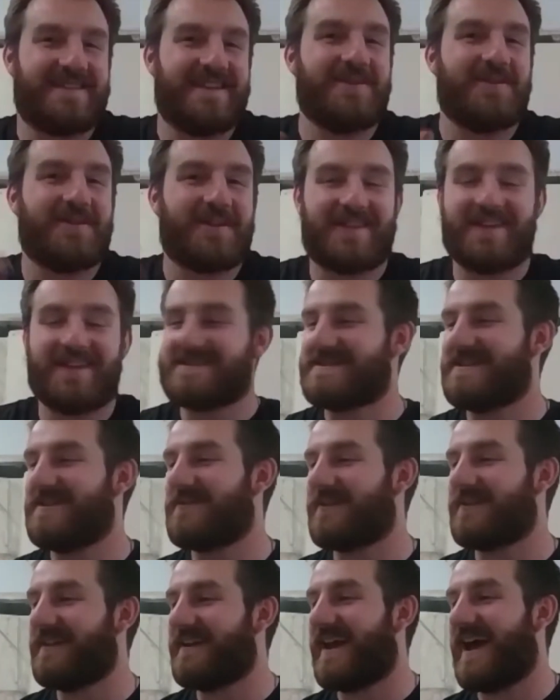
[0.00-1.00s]
deal with things
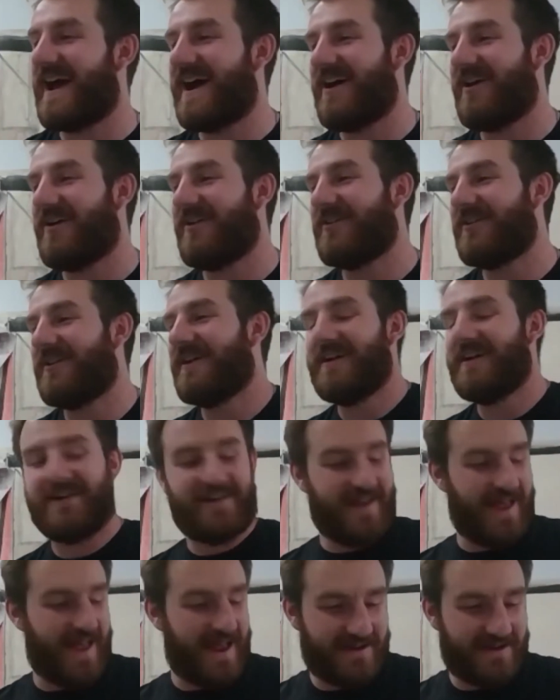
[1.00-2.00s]
differently now, and